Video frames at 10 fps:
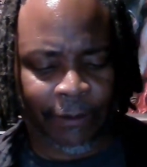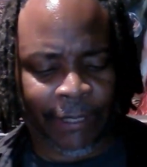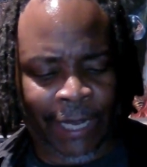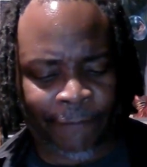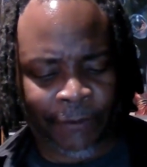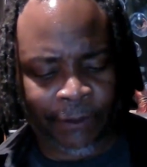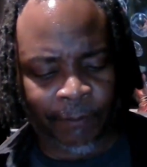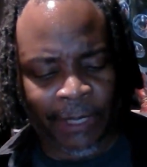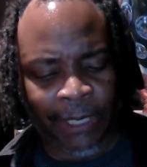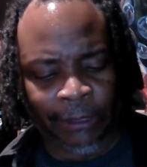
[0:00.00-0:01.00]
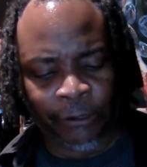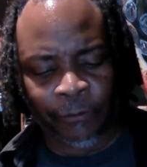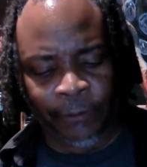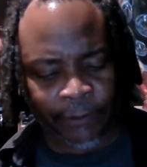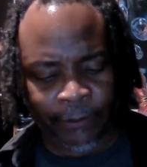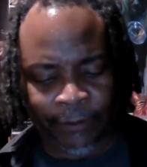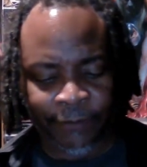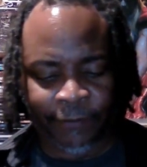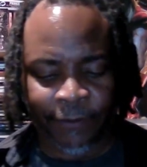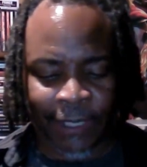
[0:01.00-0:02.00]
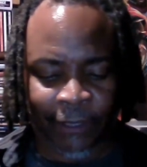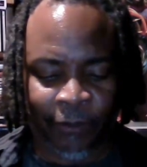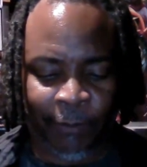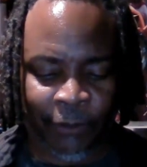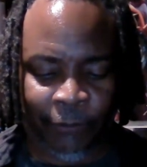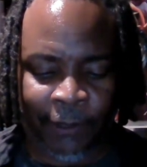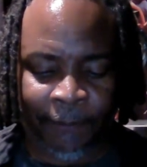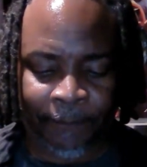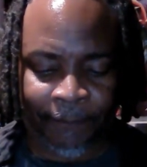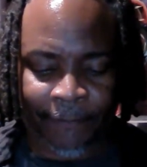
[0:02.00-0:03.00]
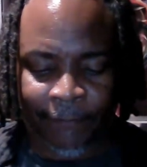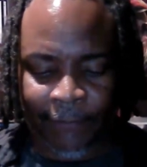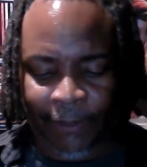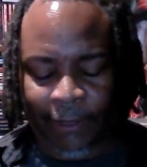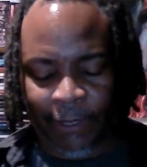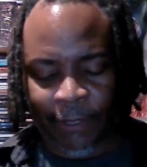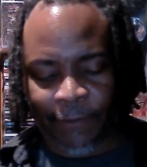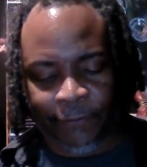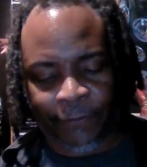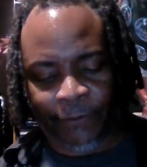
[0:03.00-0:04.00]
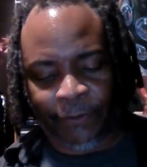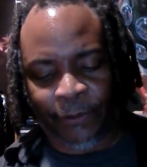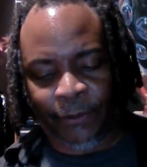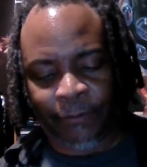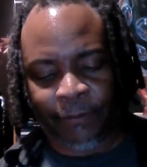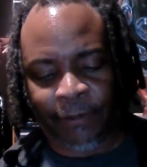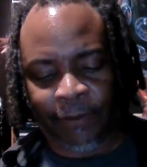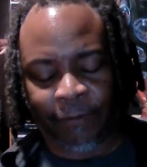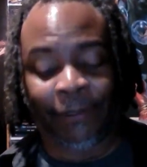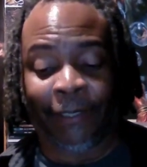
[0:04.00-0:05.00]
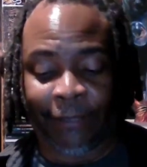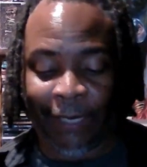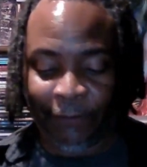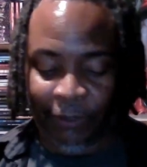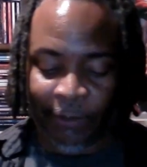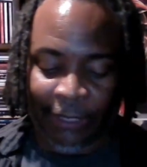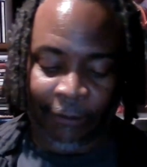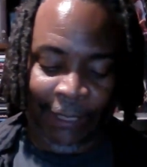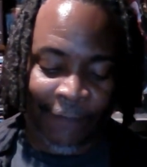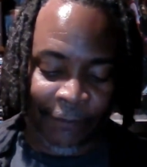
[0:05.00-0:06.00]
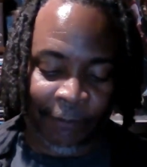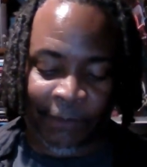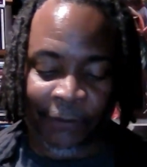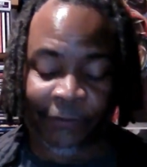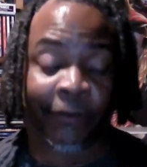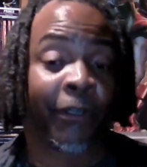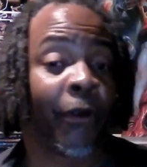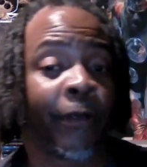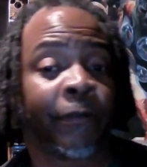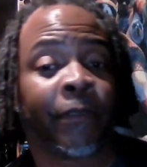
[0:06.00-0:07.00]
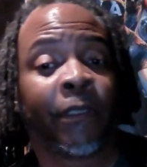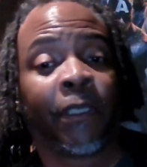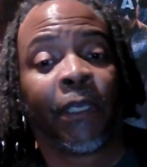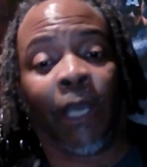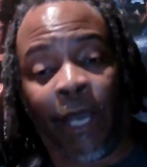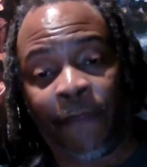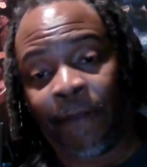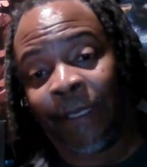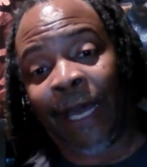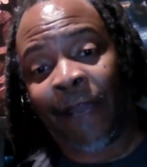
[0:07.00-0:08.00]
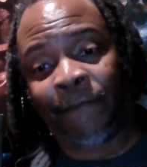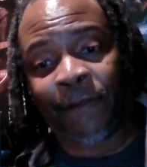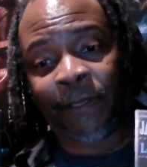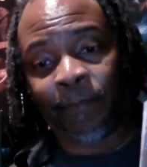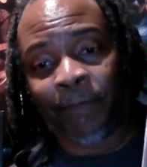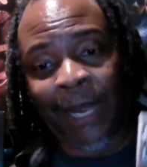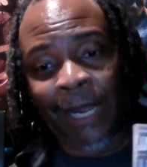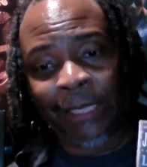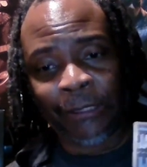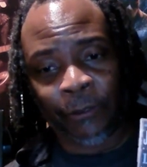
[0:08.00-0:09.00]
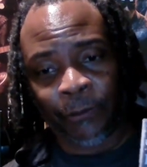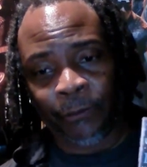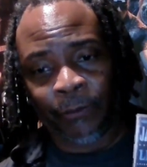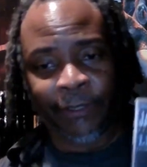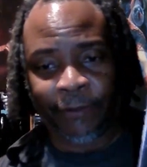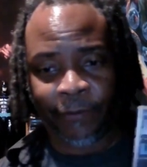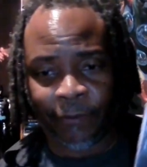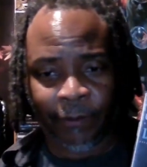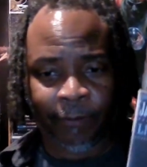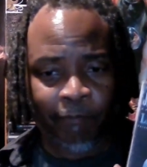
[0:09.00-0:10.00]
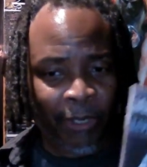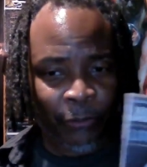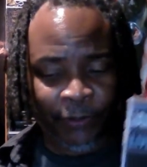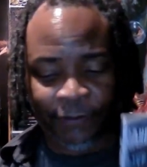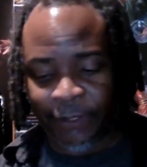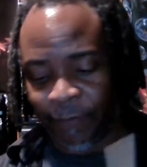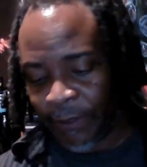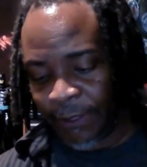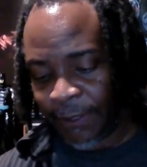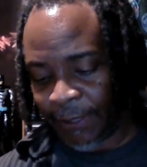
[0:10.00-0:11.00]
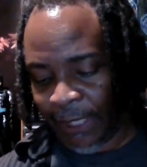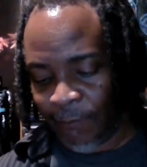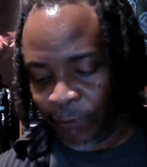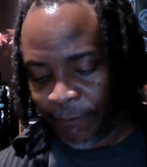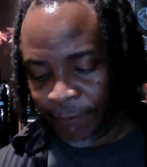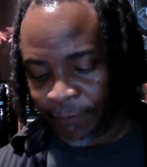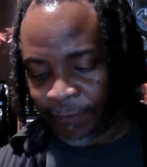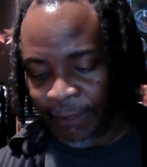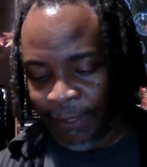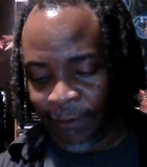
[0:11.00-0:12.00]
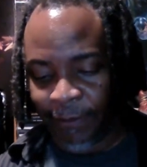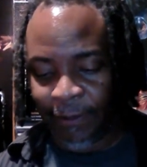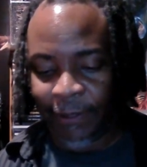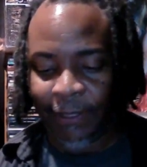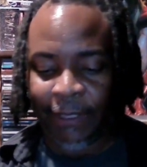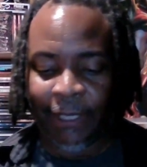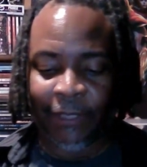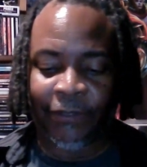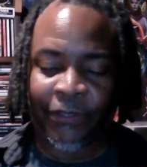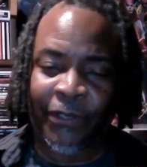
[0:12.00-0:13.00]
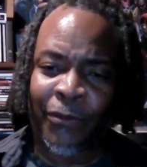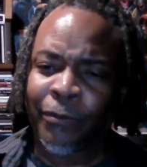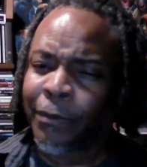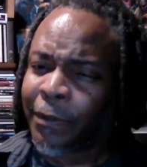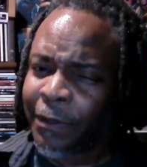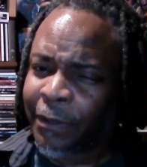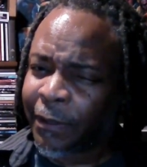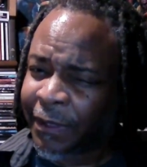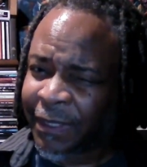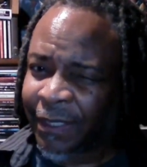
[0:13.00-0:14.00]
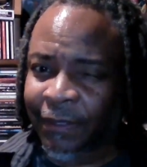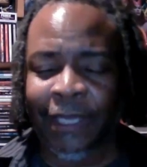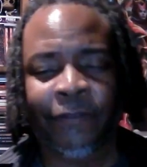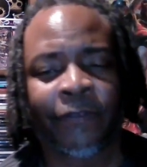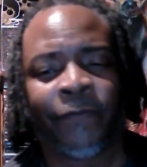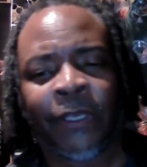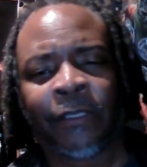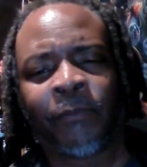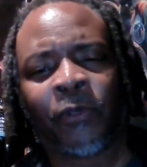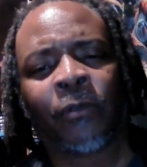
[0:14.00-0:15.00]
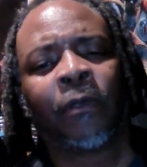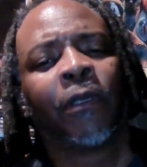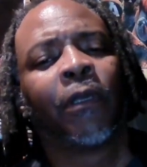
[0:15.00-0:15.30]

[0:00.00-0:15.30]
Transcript: Live at the Apollo and at least the documentary. The third, not Live at the Apollo, Live at the Boston Garden. The Live at the Apollo is a bonus DVD that came with this set. I don't think that's available,